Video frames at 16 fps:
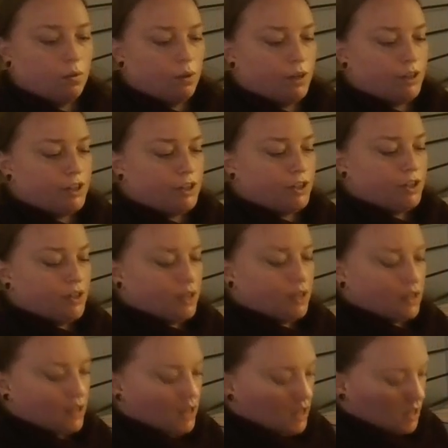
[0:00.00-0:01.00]
which
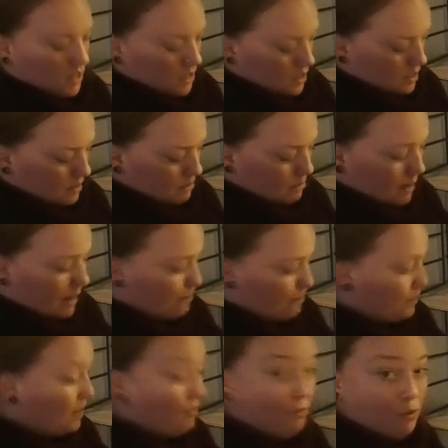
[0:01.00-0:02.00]
might
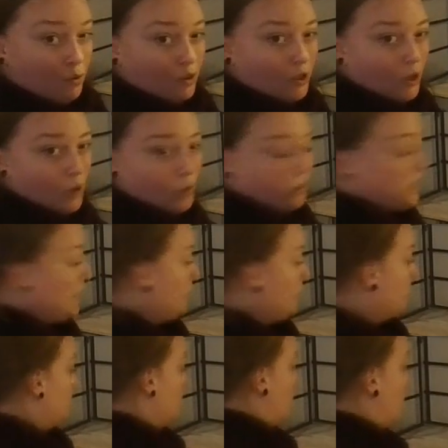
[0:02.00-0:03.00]
be fool's gold, I
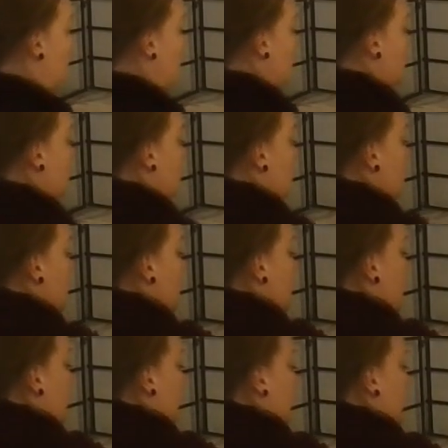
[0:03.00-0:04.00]
don't know.
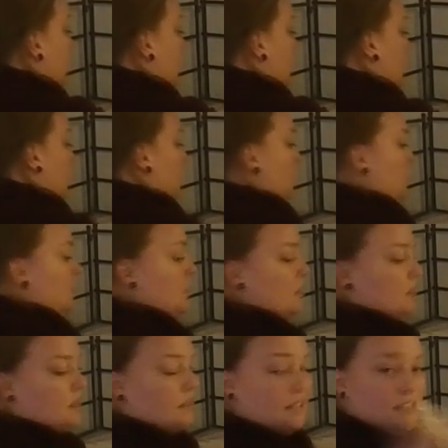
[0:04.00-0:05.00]
And then
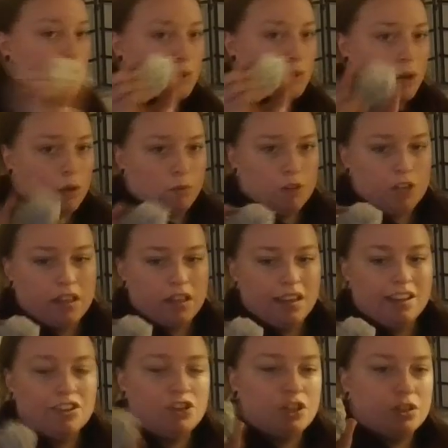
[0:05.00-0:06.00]
this one, which I
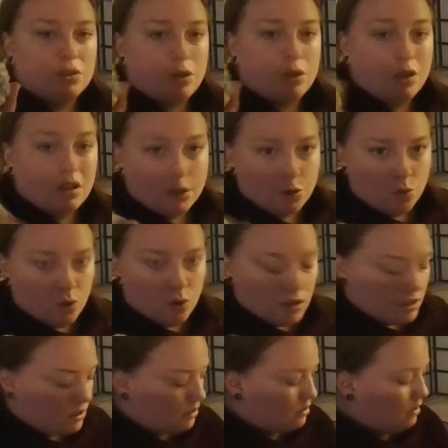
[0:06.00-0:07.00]
think is just clear
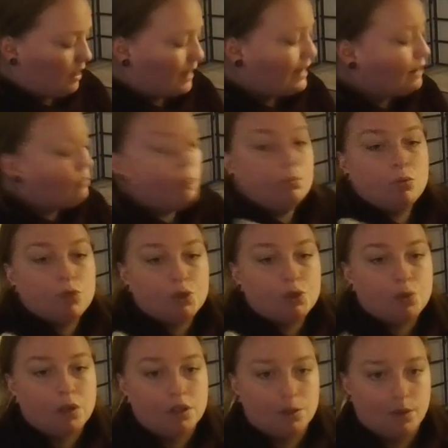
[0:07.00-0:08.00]
quartz. I can't remember
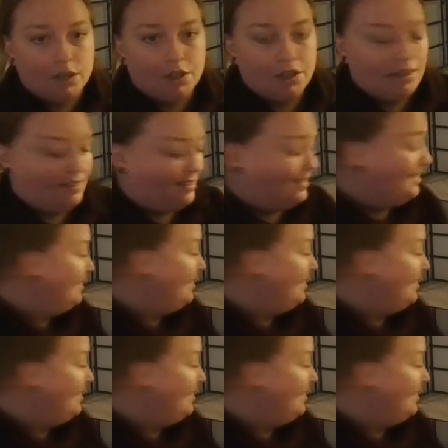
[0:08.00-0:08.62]
which one is which.